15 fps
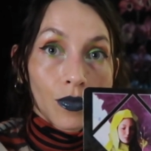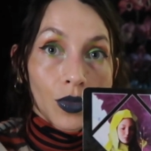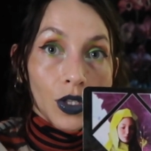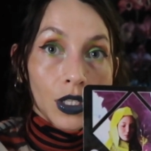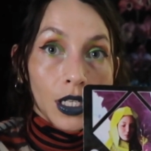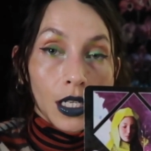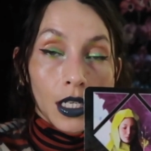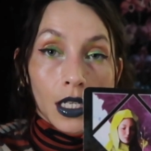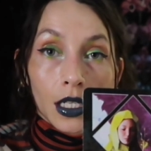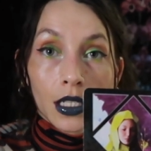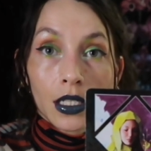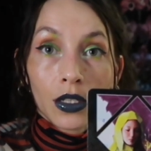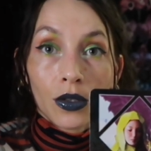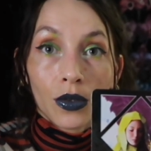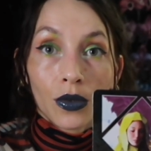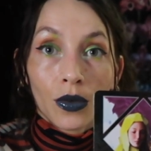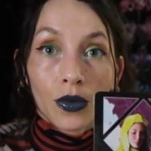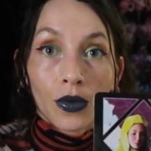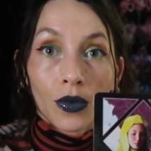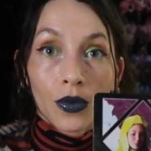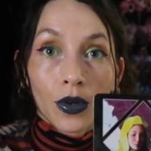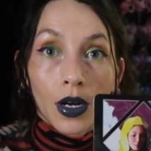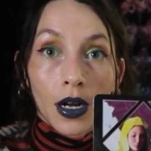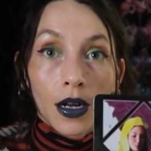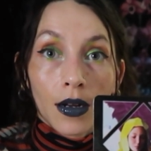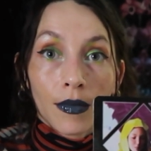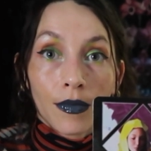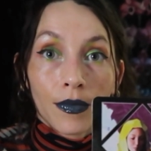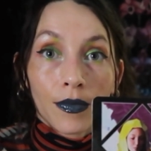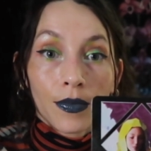proceeded to
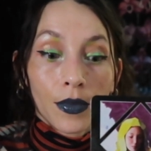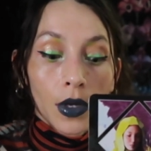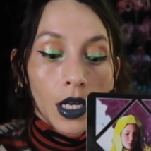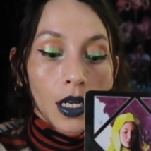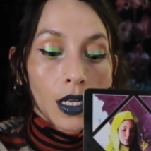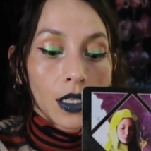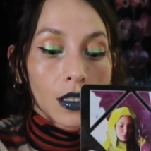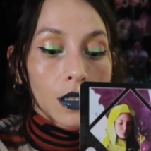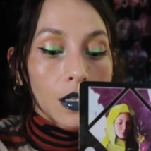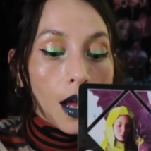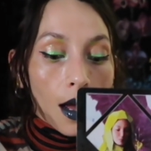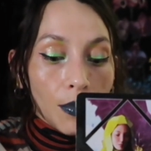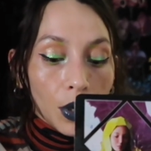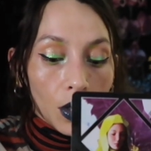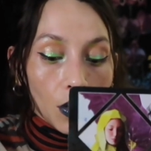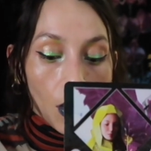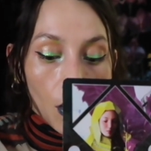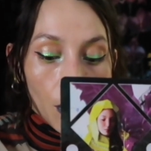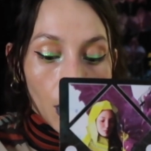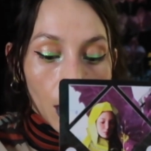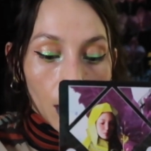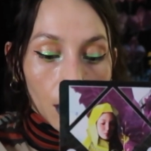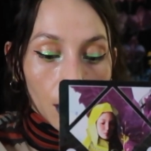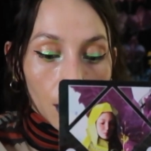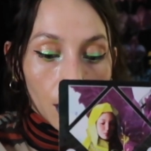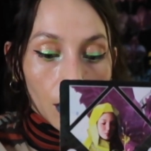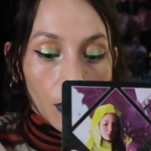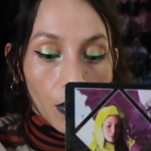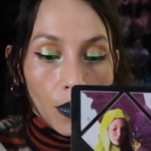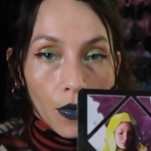stop growing,
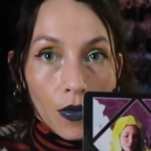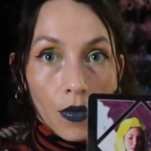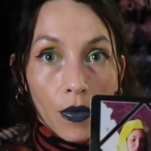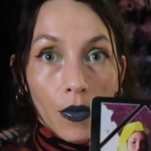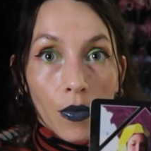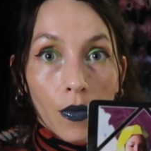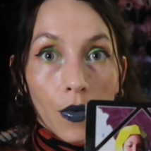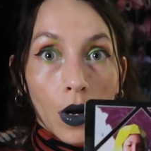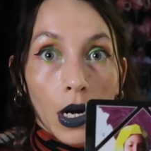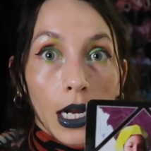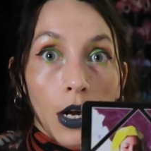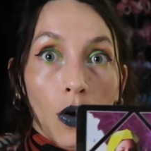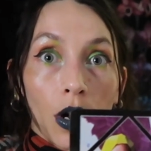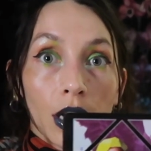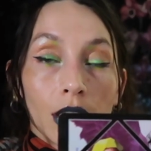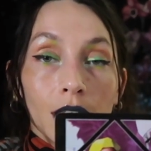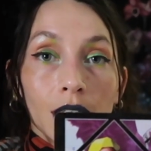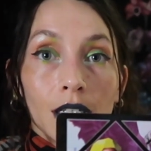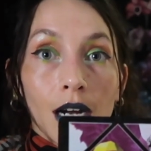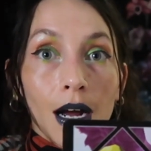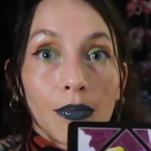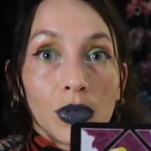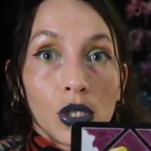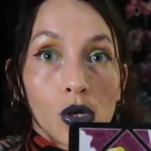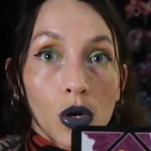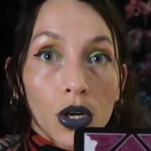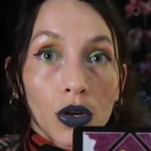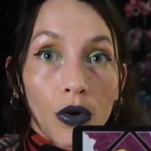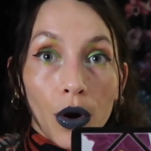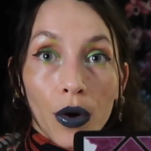or it stopped
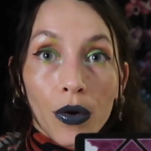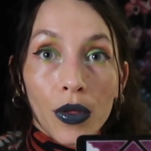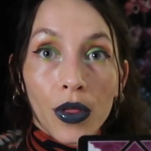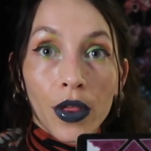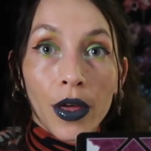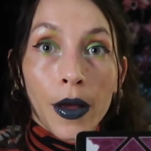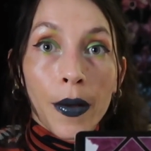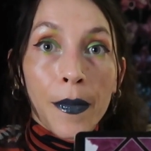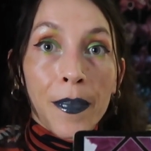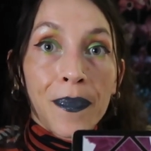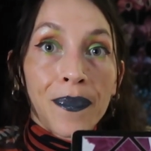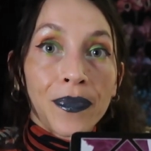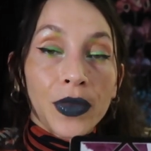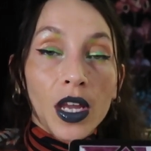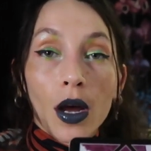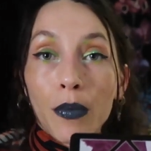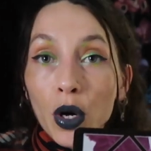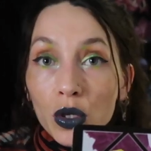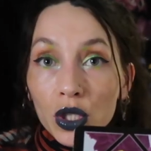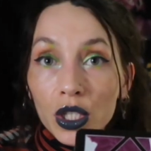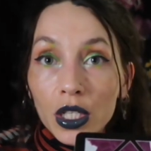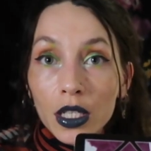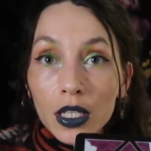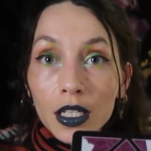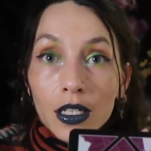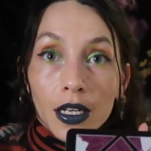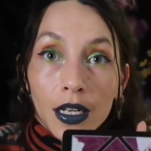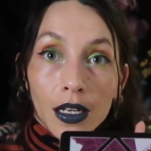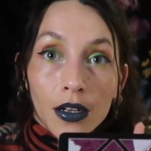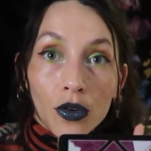your growth
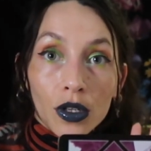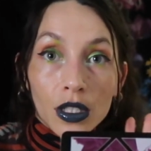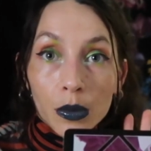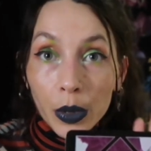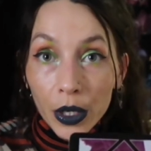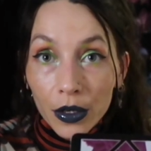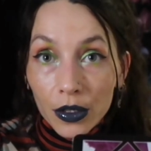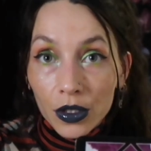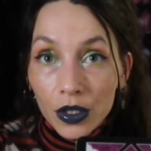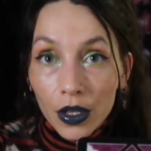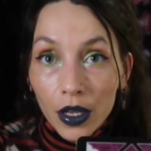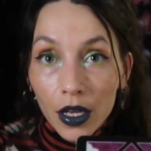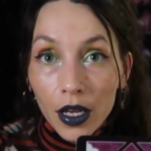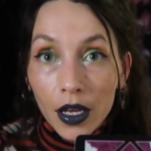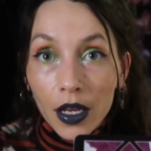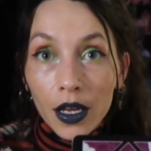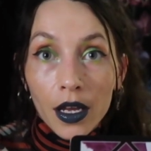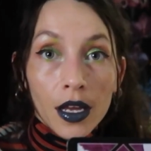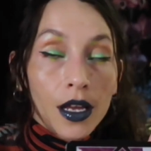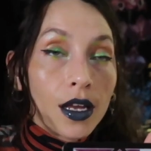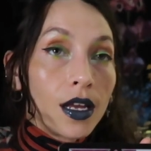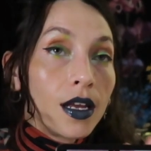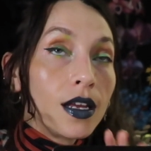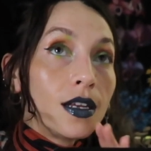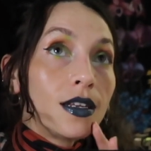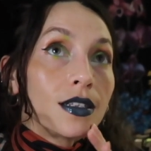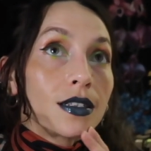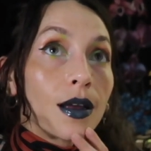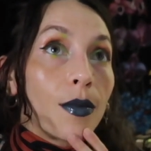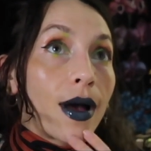emotionally or spiritually.
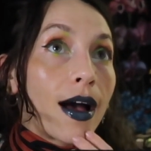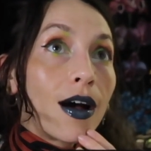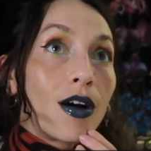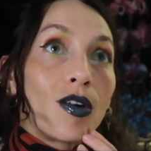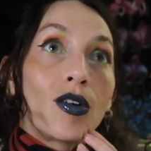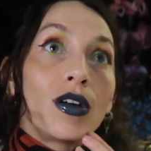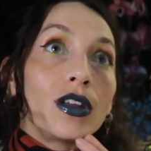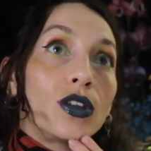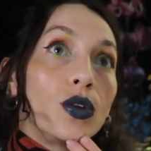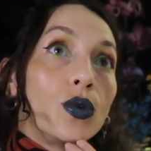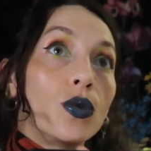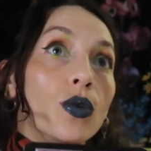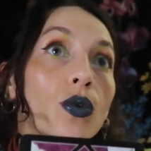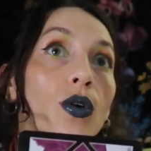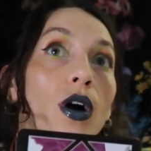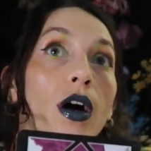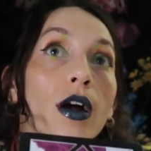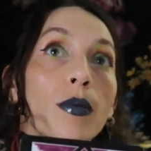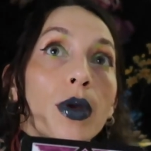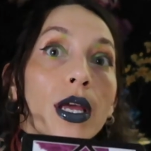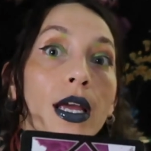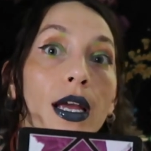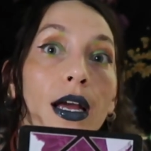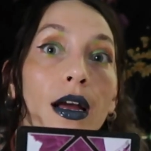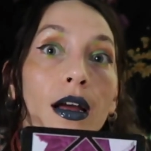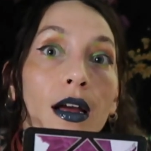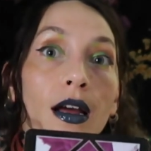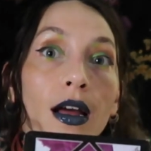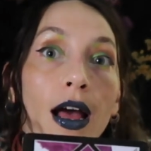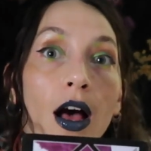Somehow you are being
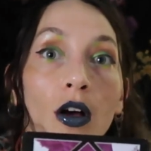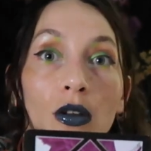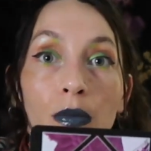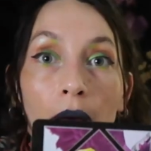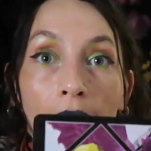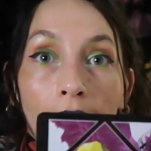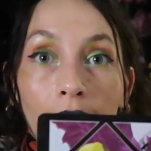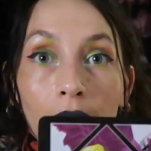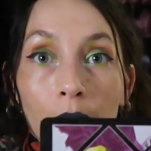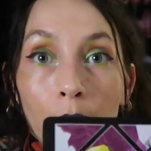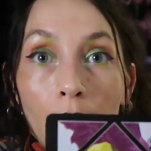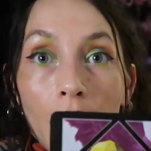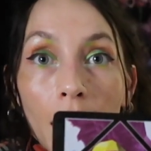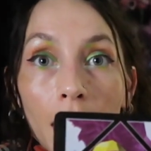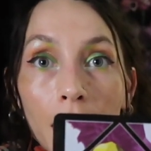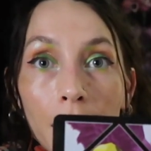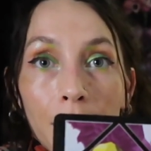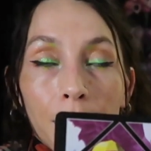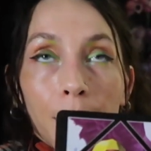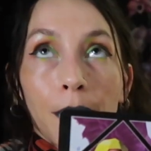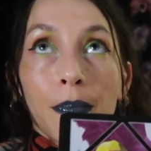held back by,